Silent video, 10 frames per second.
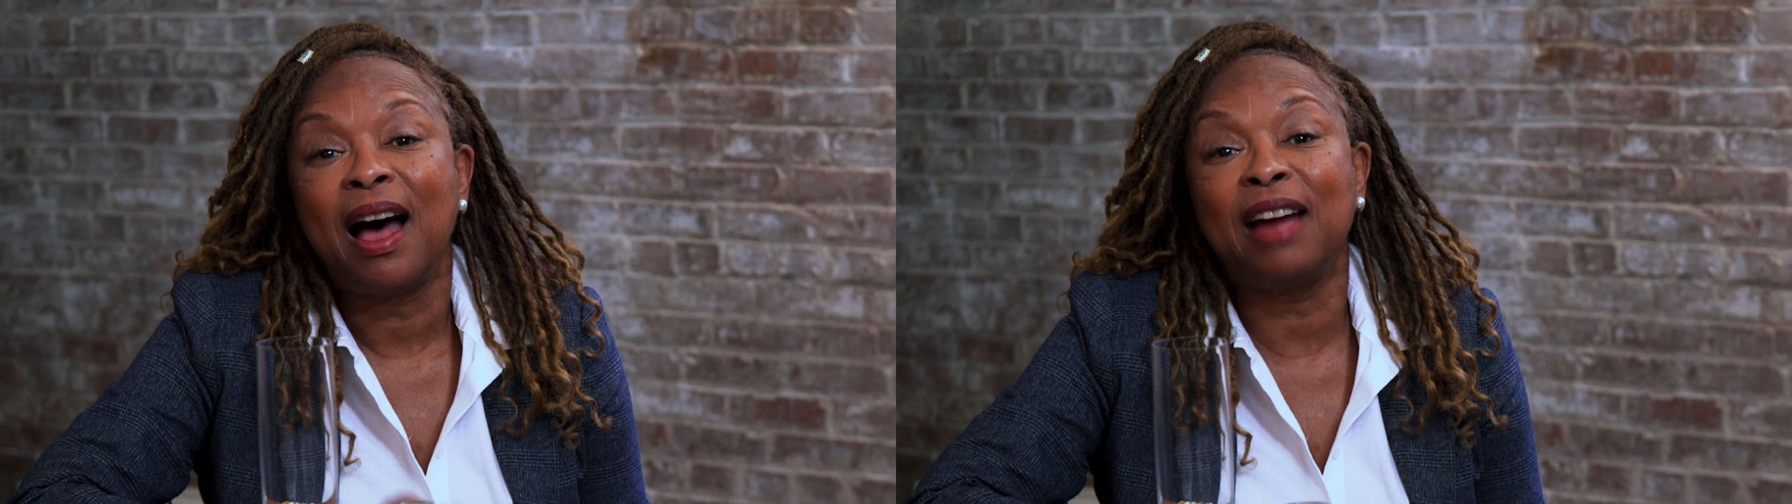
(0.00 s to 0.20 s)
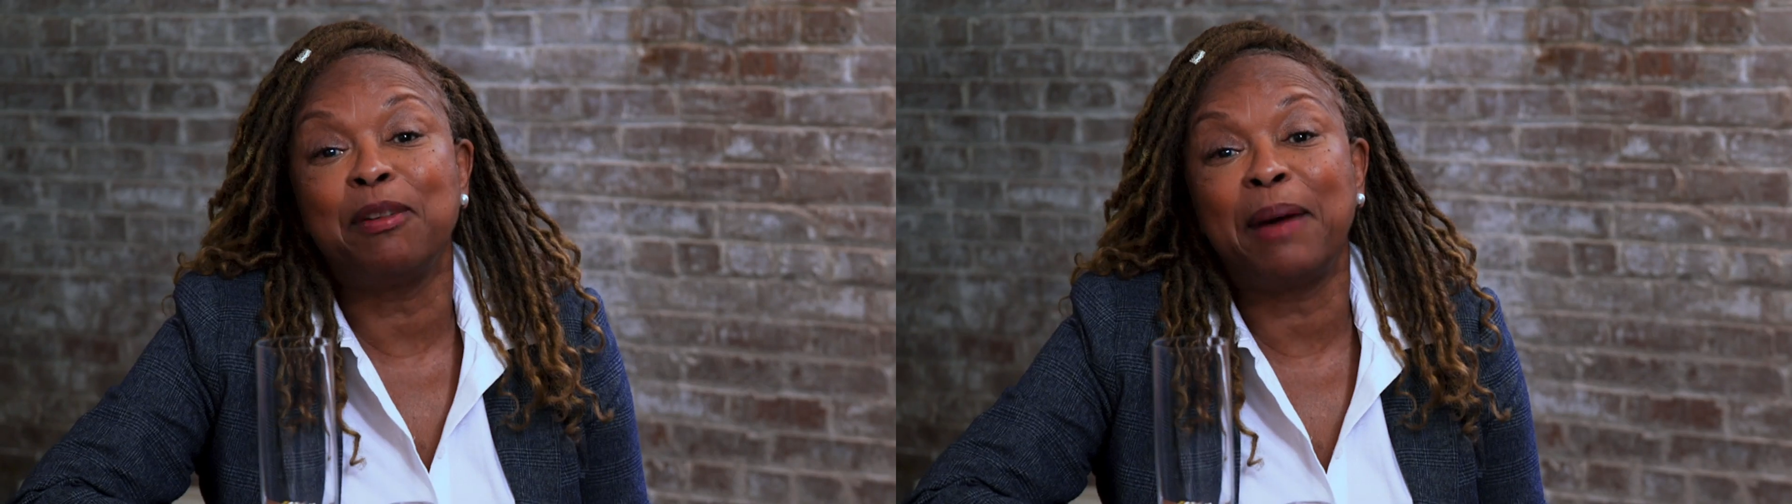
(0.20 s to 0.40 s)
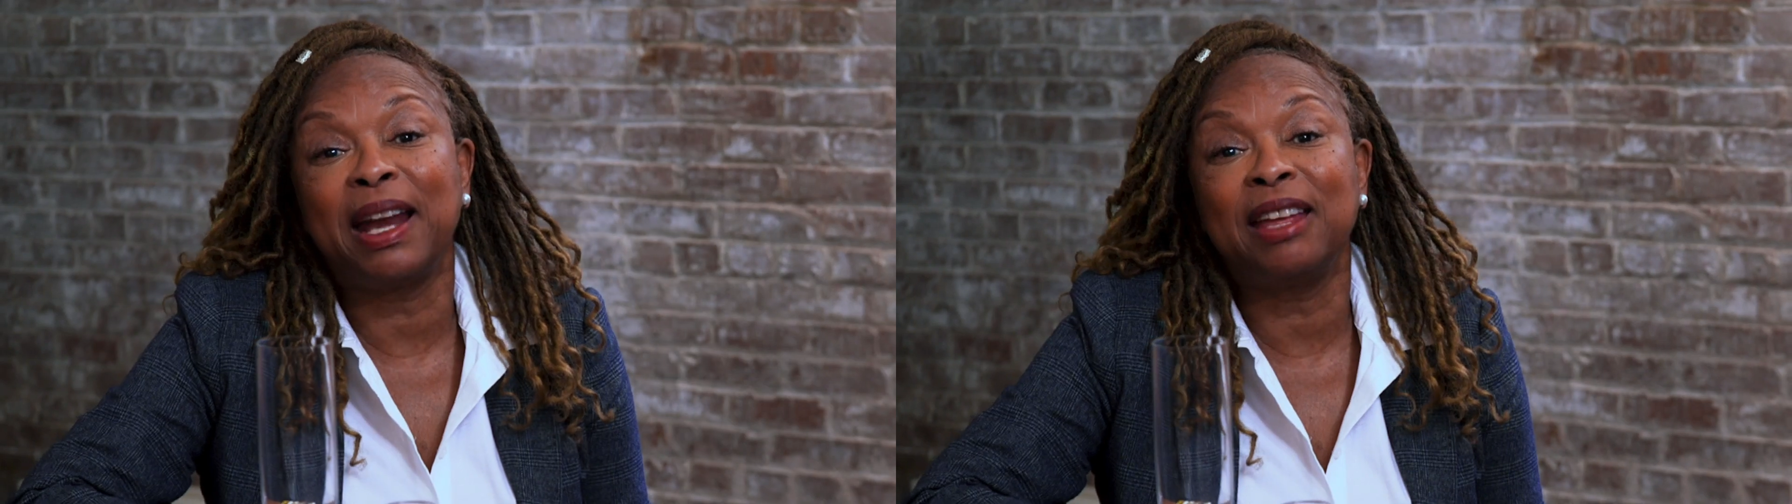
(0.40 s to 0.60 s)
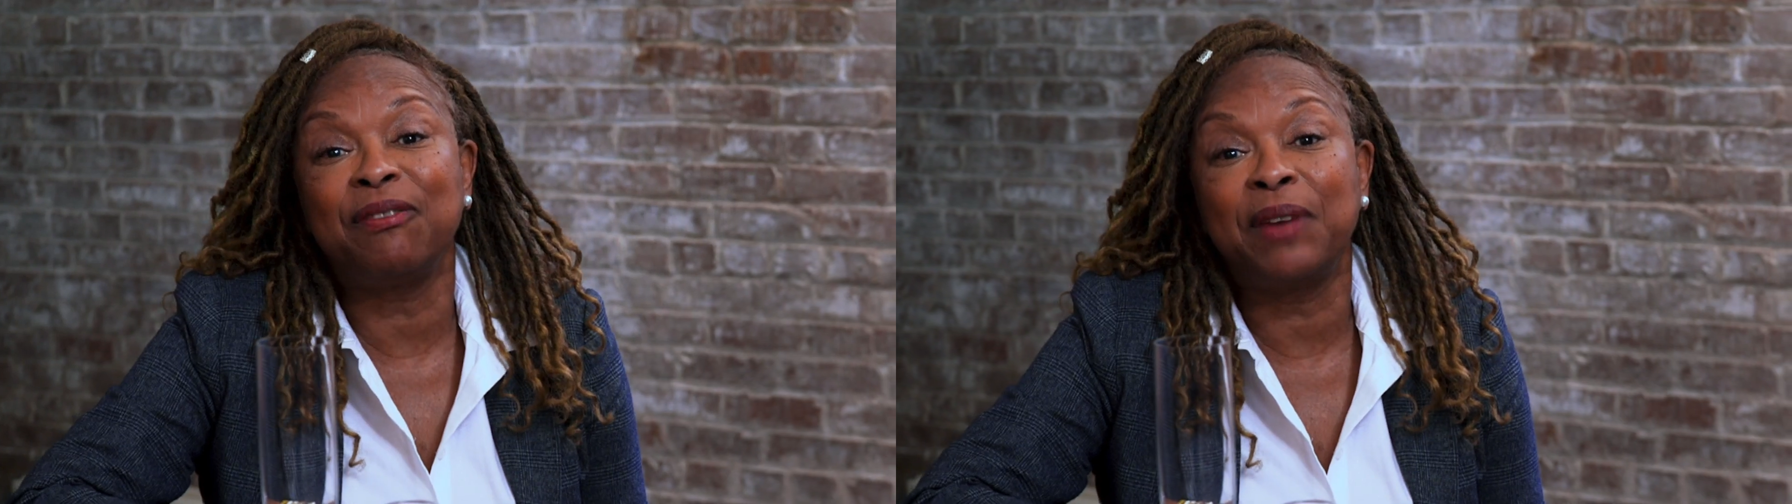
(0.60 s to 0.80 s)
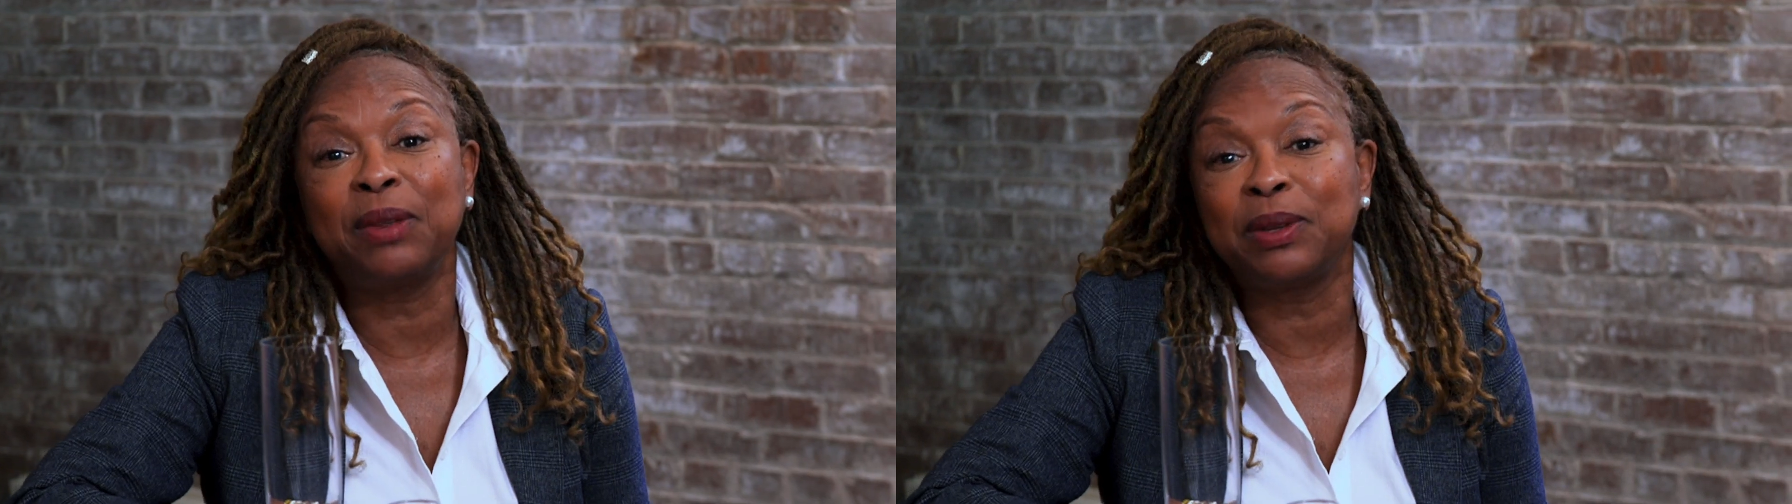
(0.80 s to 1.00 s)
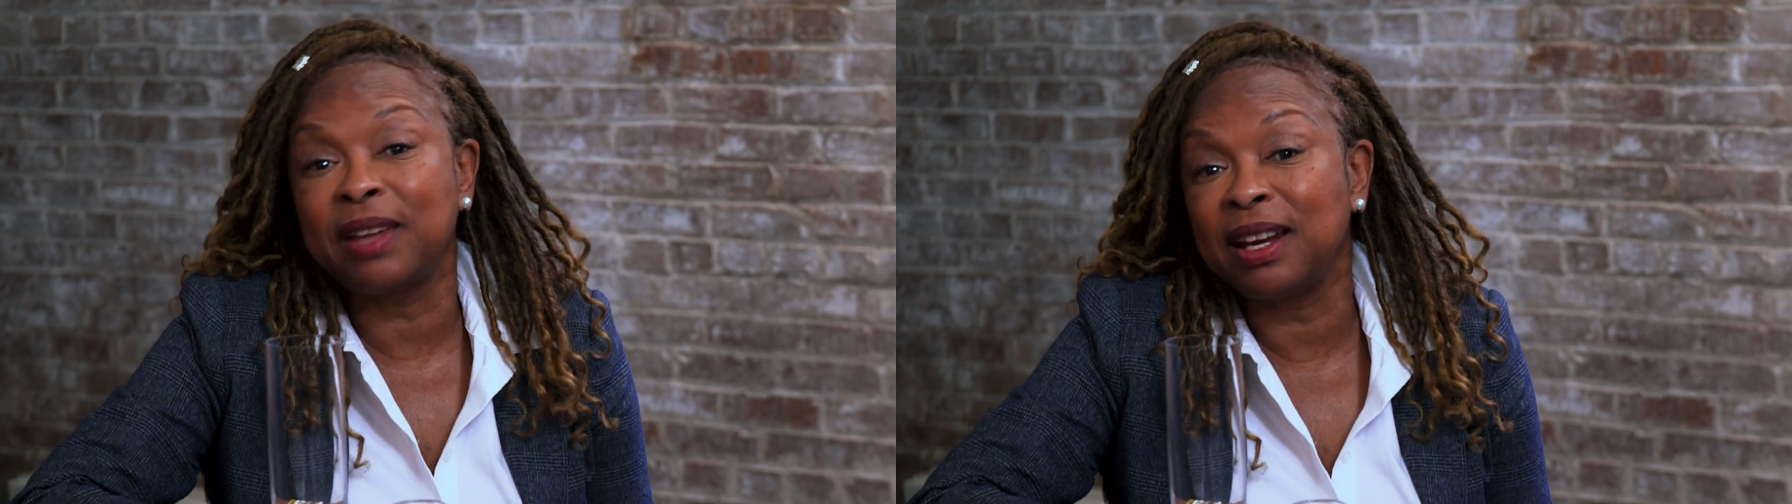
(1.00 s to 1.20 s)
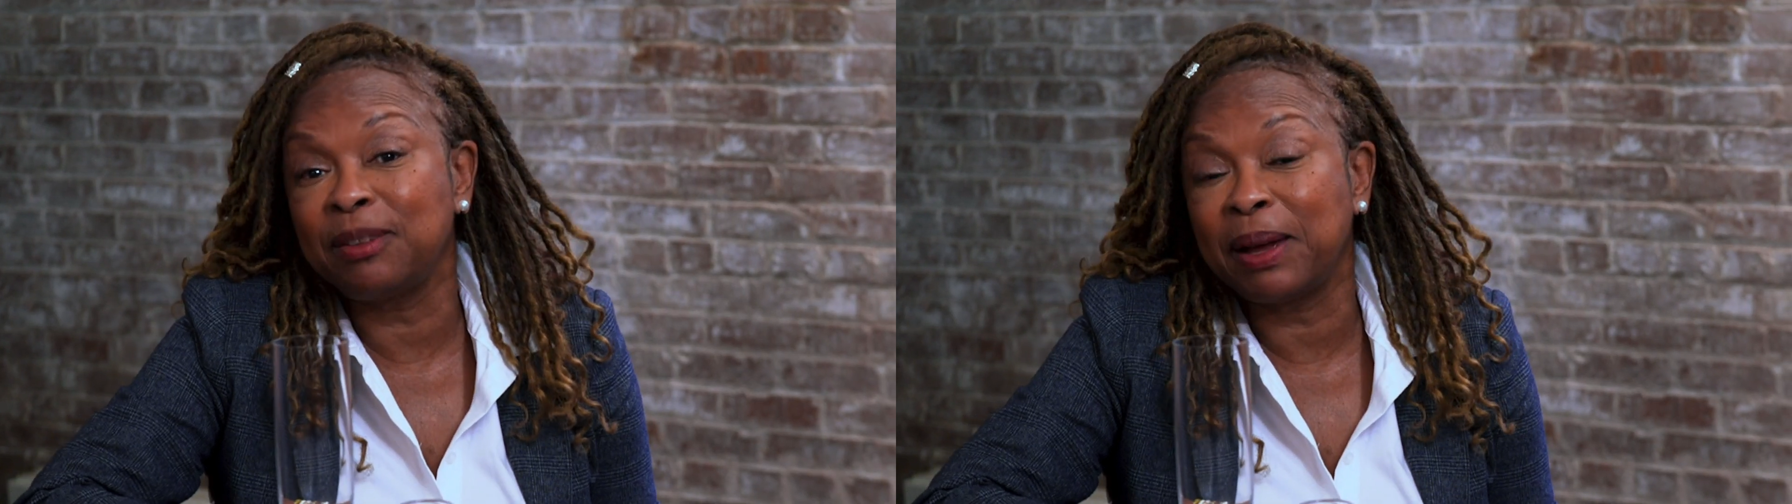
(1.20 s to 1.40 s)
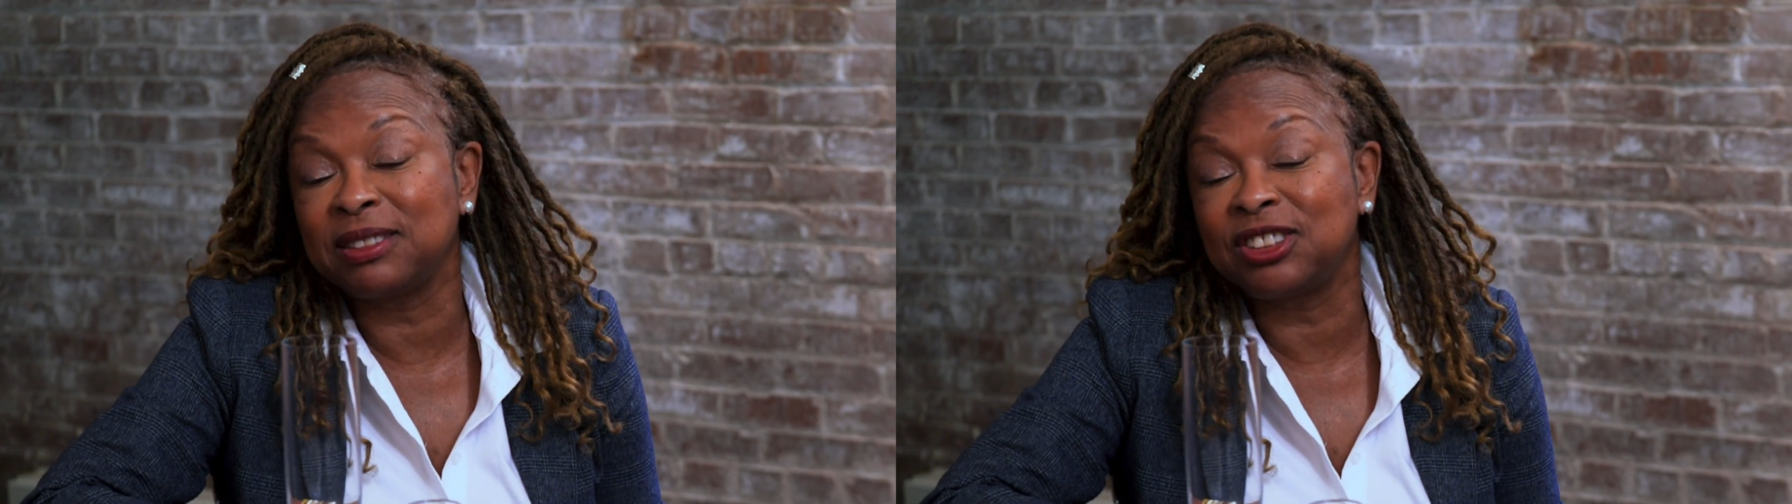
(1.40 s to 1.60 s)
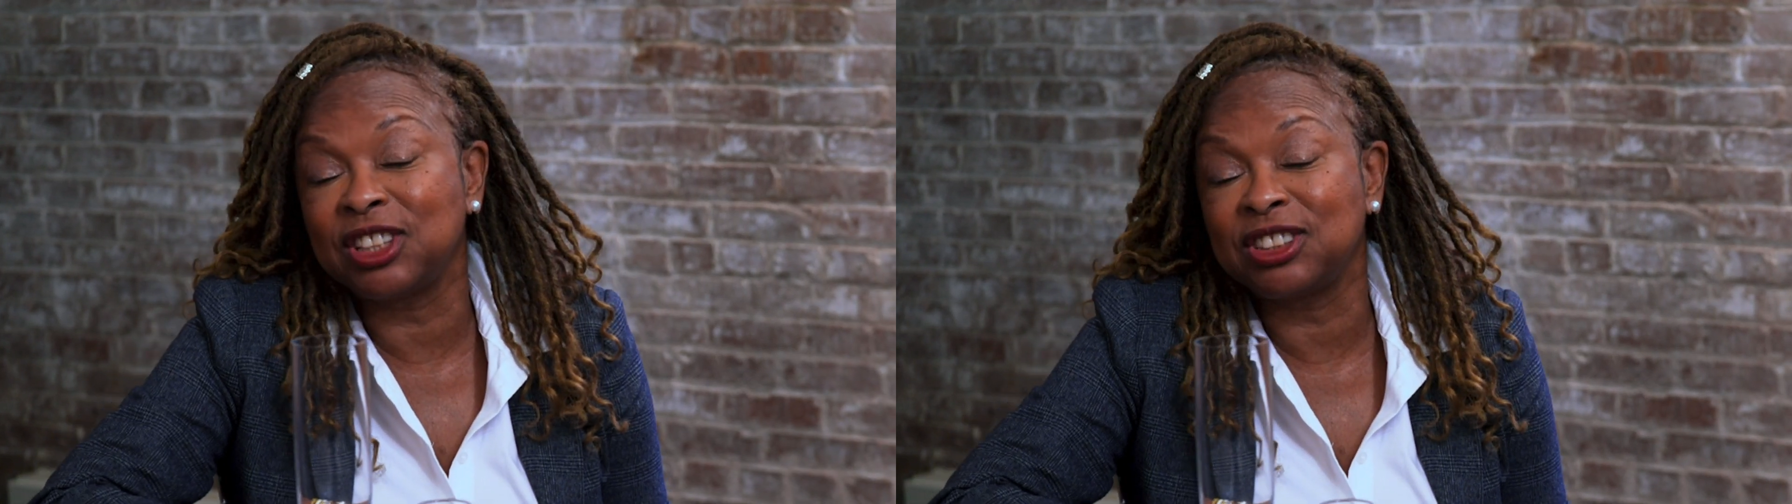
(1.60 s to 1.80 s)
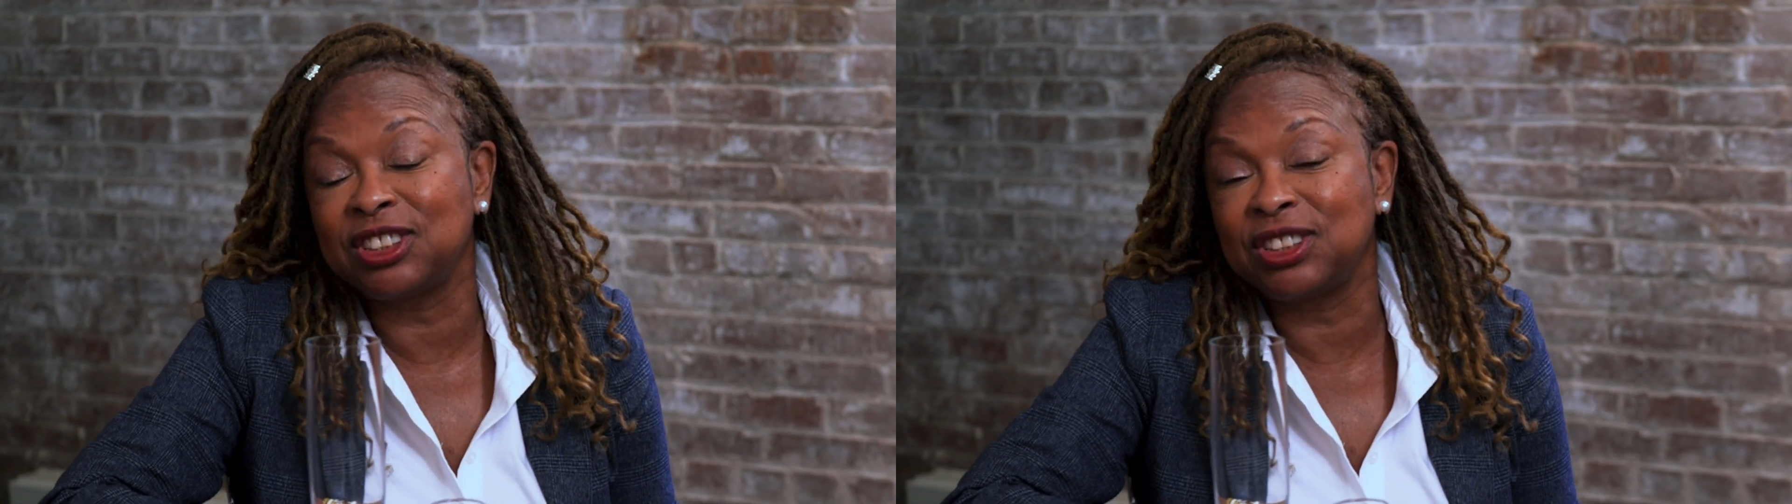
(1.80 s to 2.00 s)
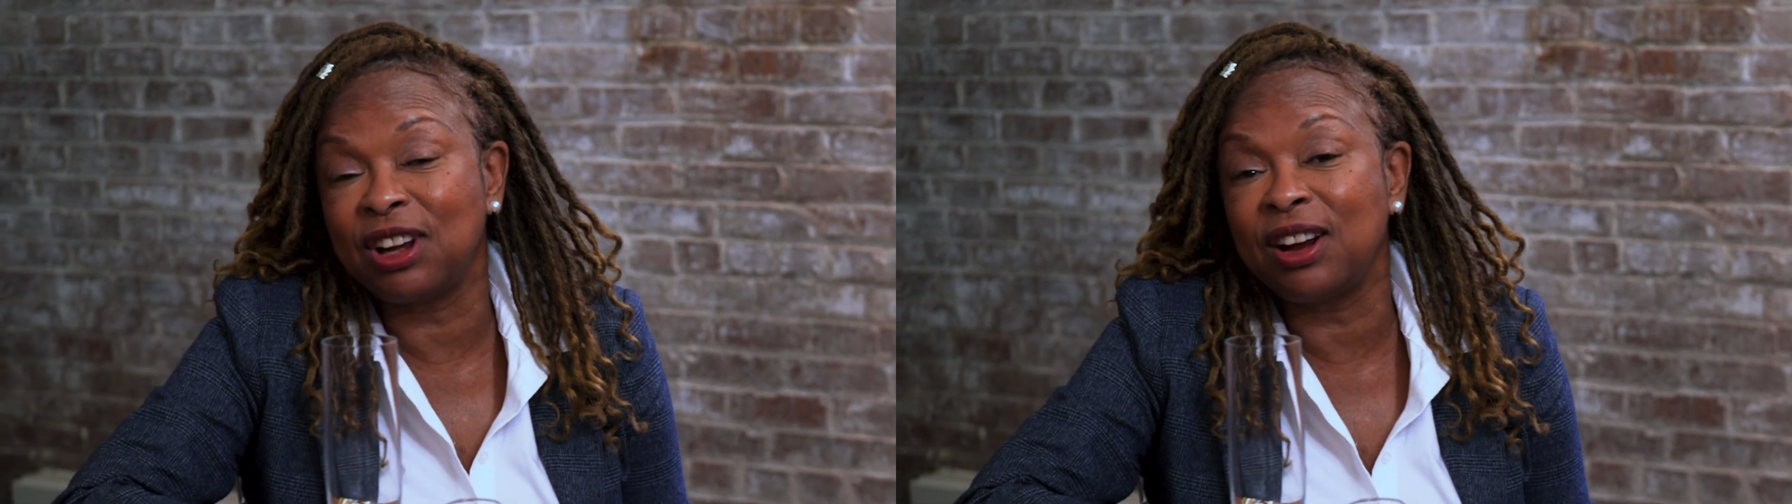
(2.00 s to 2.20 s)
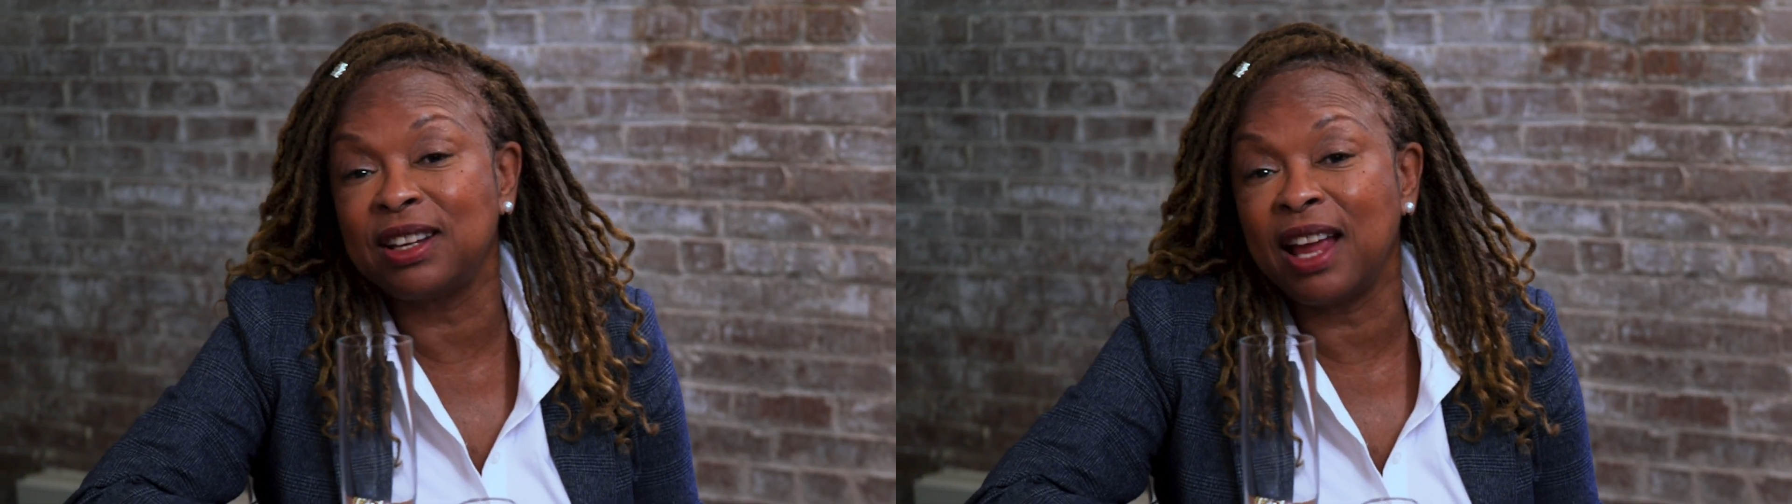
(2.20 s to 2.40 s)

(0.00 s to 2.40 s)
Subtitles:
Hi everybody, Faith with Danny Bell's Just Dessert,